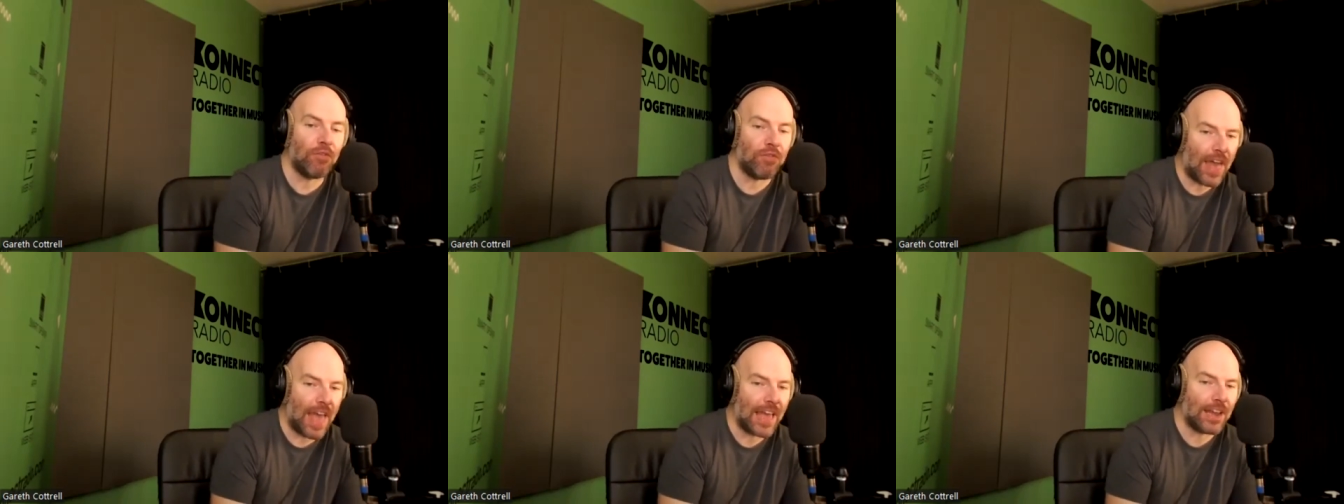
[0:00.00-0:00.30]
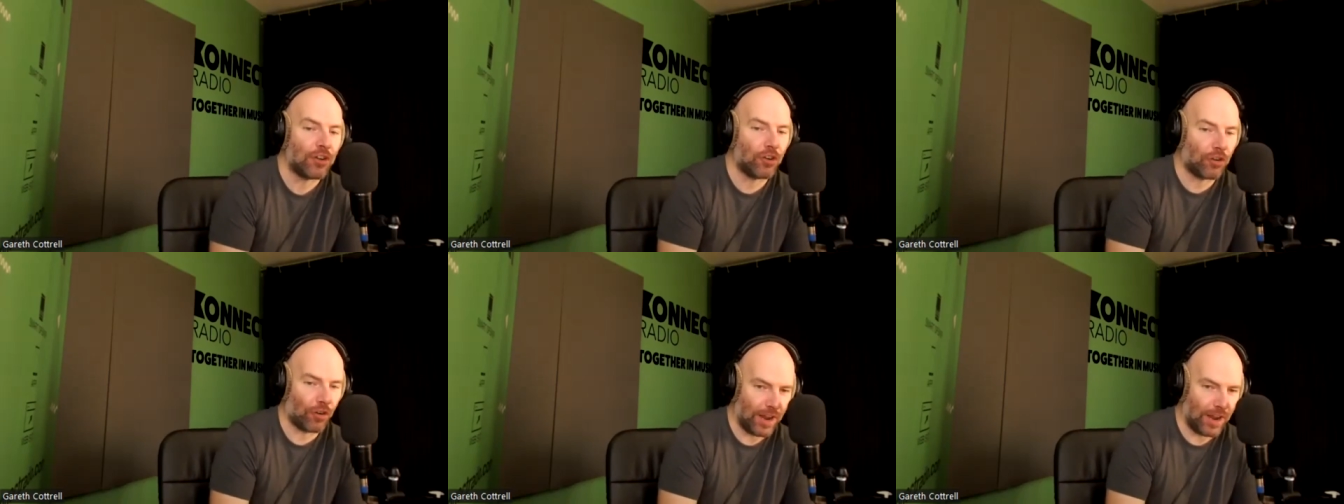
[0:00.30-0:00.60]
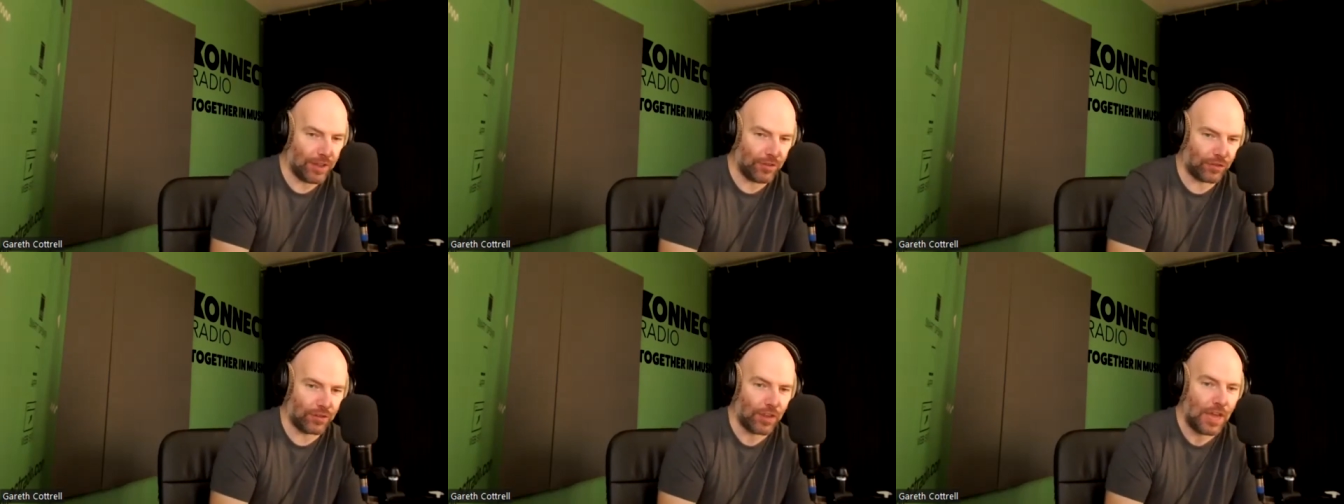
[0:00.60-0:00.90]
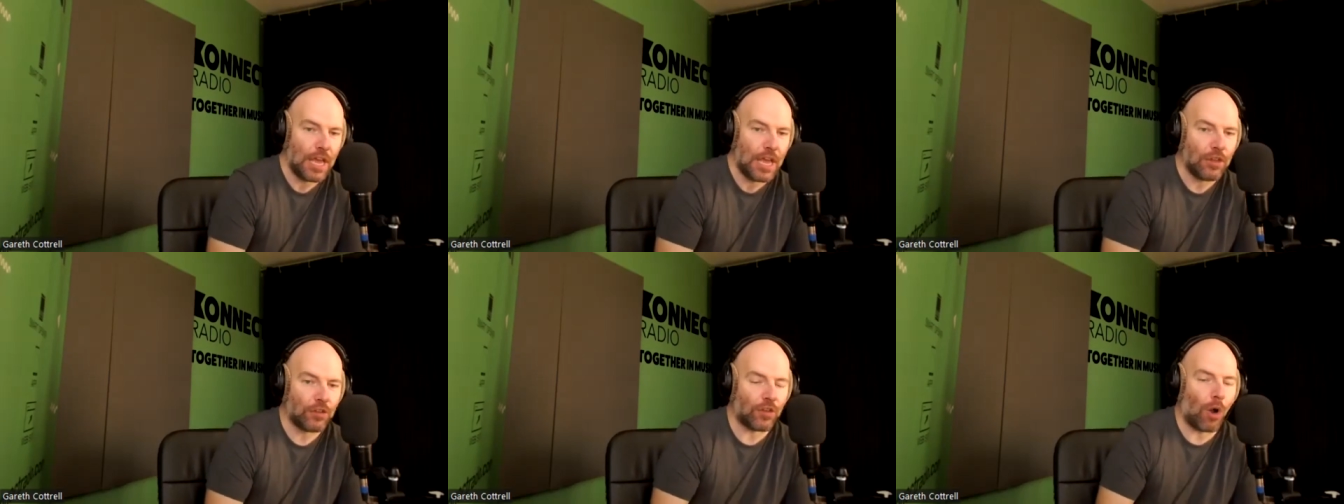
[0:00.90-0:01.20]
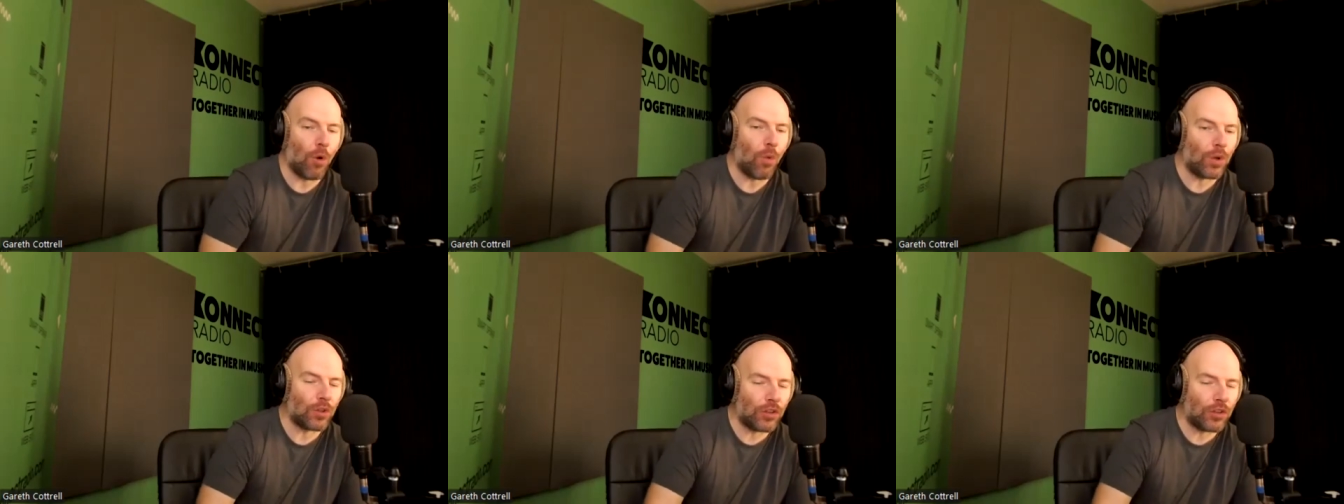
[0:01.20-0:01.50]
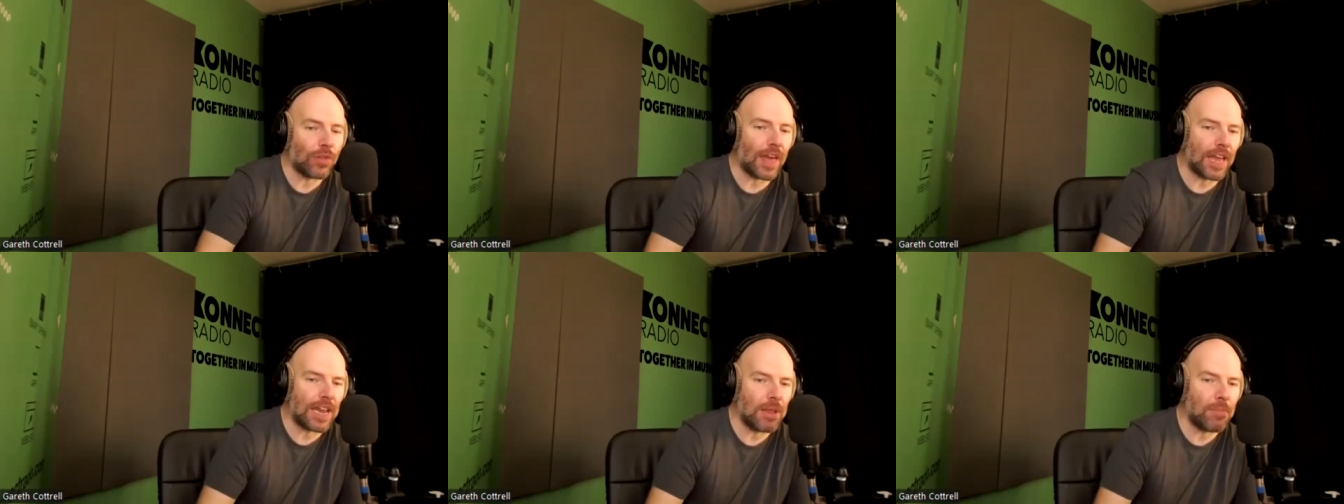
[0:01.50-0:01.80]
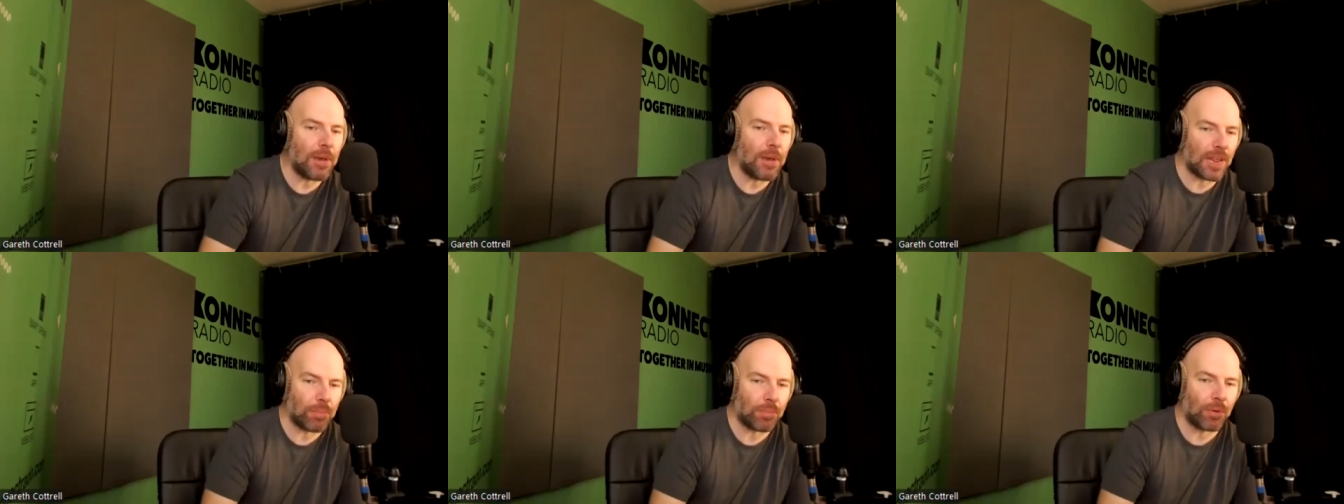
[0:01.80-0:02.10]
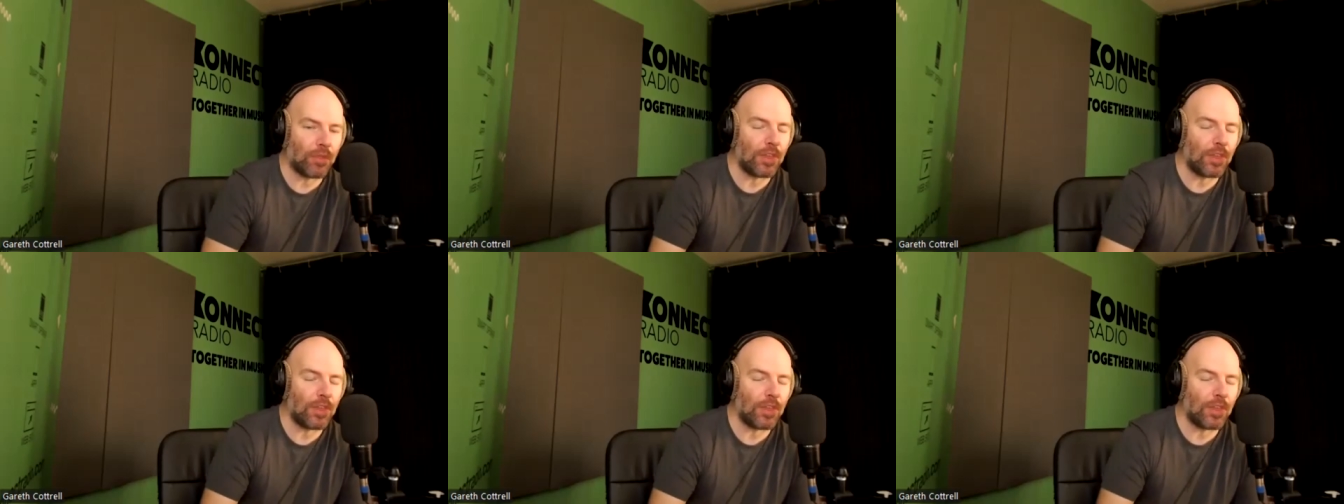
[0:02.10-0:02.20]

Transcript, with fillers: Vet Chris. So, we'll do that in a minute.